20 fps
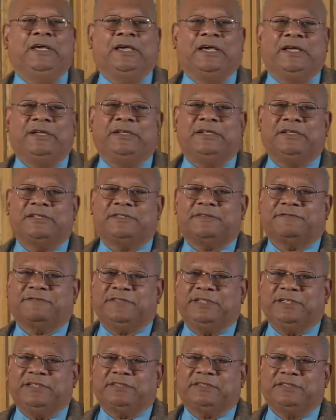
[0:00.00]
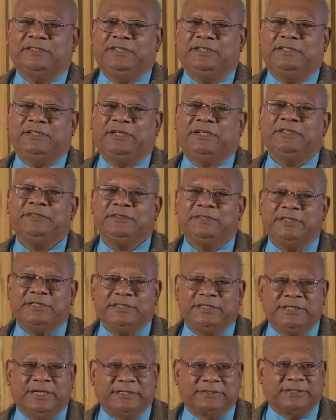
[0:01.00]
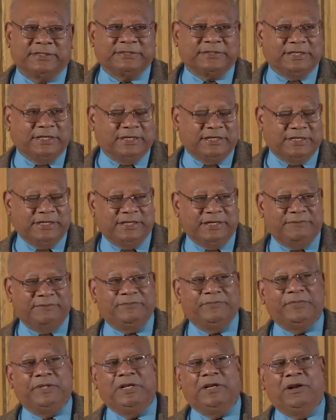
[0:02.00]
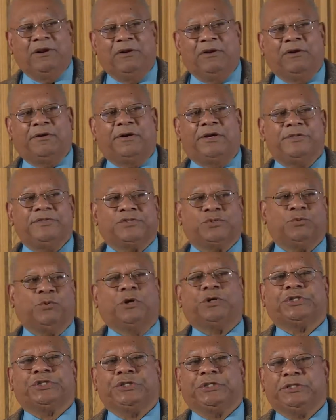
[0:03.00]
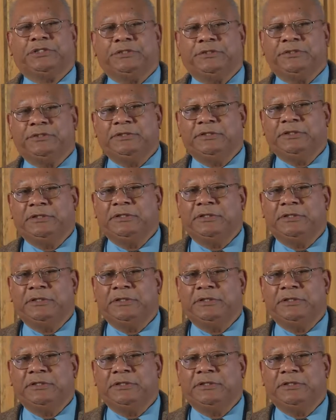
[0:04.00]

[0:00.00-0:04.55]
and his fleet included at the time Lawrence Washington,